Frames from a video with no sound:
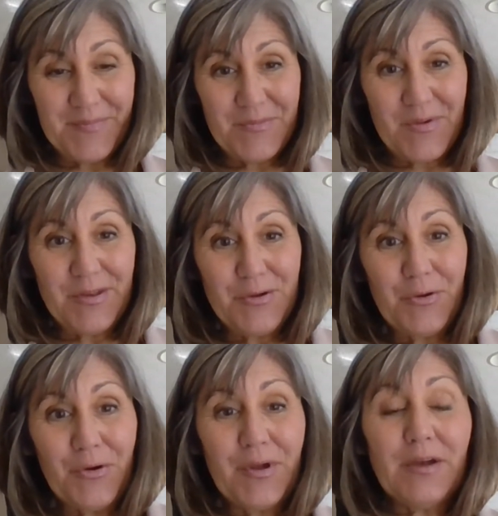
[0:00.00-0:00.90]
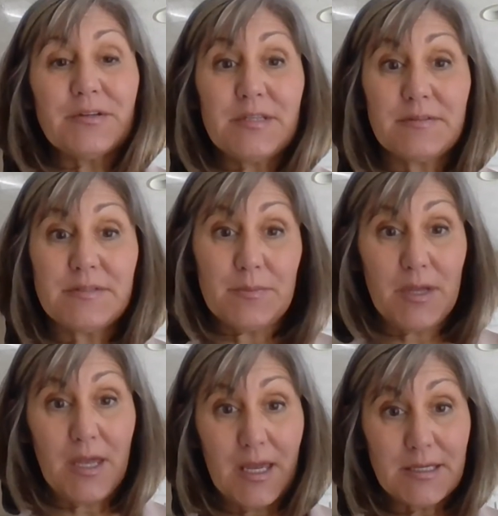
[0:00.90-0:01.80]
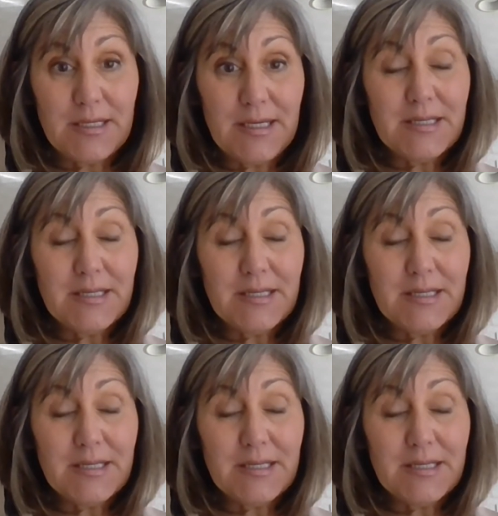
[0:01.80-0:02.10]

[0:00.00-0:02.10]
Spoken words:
while you go get yourself some candy,